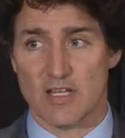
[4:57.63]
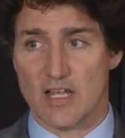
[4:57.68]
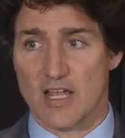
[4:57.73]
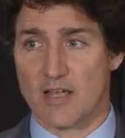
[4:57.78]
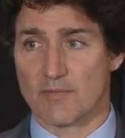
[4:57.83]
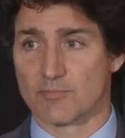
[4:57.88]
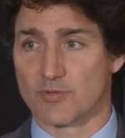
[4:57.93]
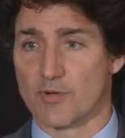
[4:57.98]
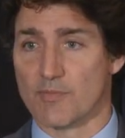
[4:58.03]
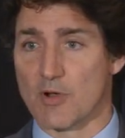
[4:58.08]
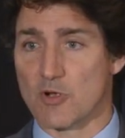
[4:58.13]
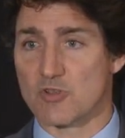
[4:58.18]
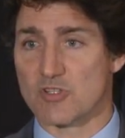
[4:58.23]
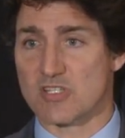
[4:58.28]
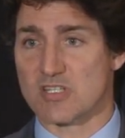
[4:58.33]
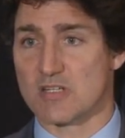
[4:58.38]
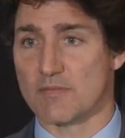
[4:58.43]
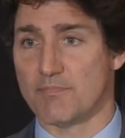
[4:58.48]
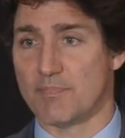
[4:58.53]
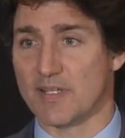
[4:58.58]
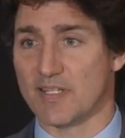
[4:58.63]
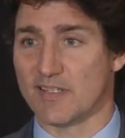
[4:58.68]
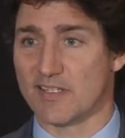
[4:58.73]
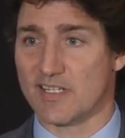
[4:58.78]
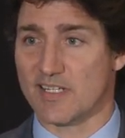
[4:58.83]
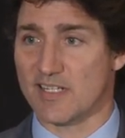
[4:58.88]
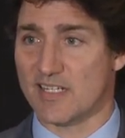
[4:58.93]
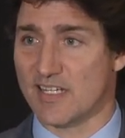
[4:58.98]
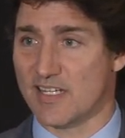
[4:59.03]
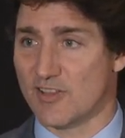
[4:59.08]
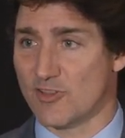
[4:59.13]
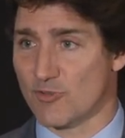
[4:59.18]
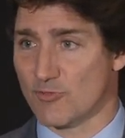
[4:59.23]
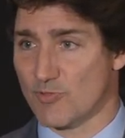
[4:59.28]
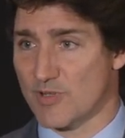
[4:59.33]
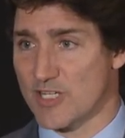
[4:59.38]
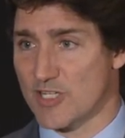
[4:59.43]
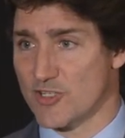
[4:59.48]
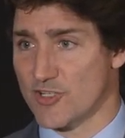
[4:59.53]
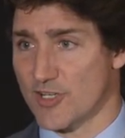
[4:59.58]
and promote stability in the
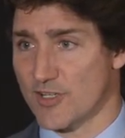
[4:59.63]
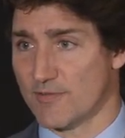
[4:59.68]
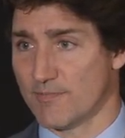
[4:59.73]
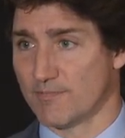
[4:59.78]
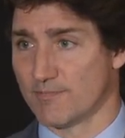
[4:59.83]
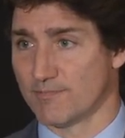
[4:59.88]
region.